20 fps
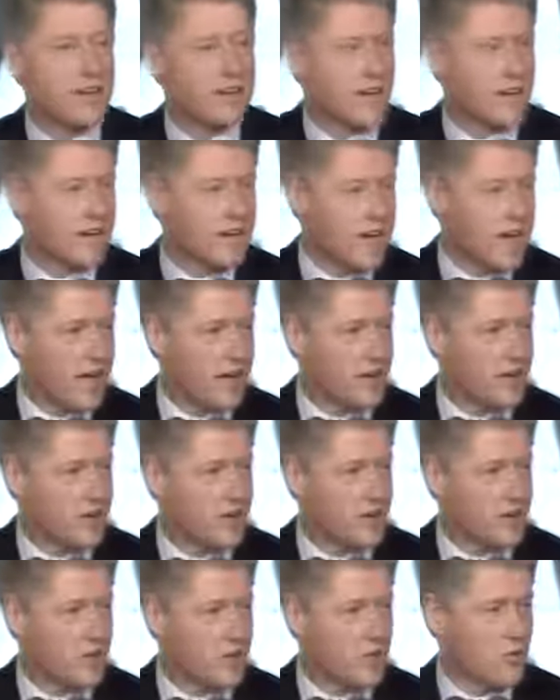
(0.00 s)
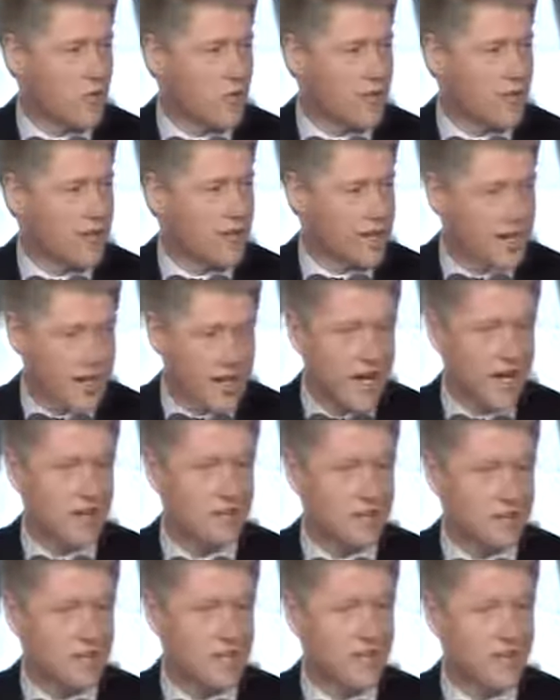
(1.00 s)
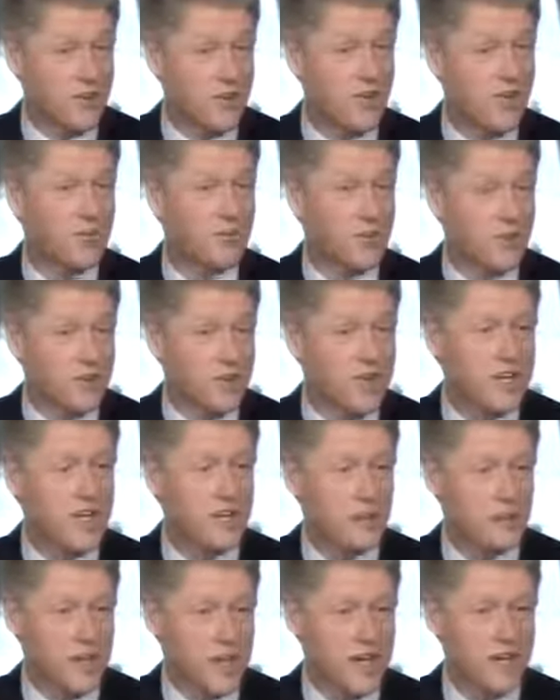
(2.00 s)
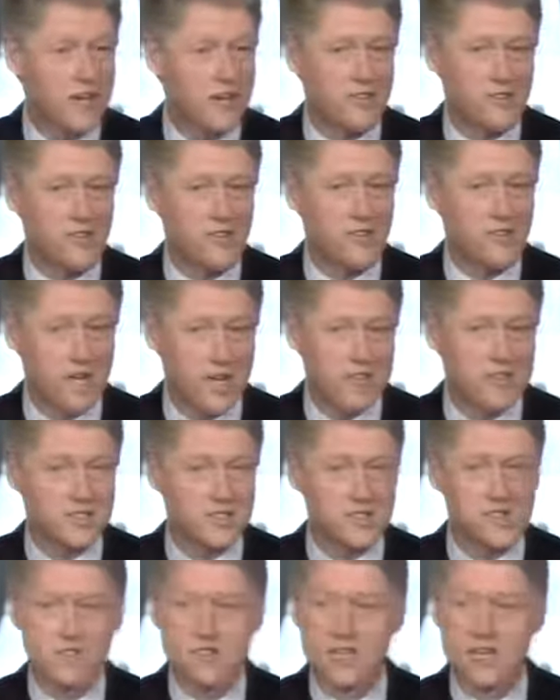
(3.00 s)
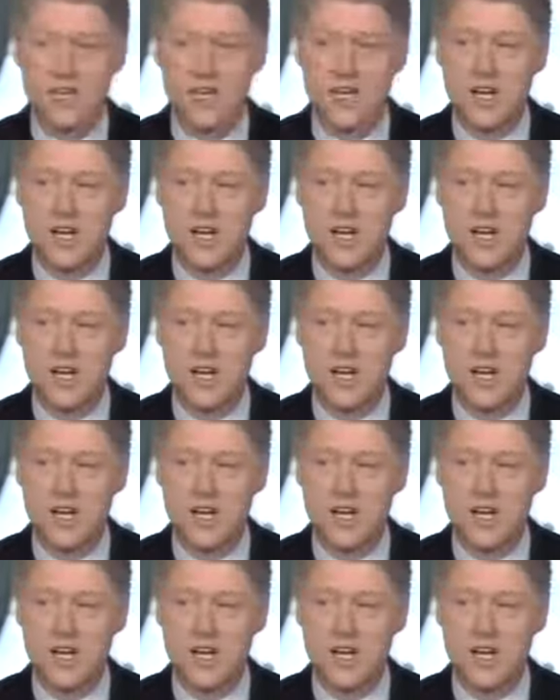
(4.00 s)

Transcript: uh, California won, again, I will tell you, on a purely competitive basis,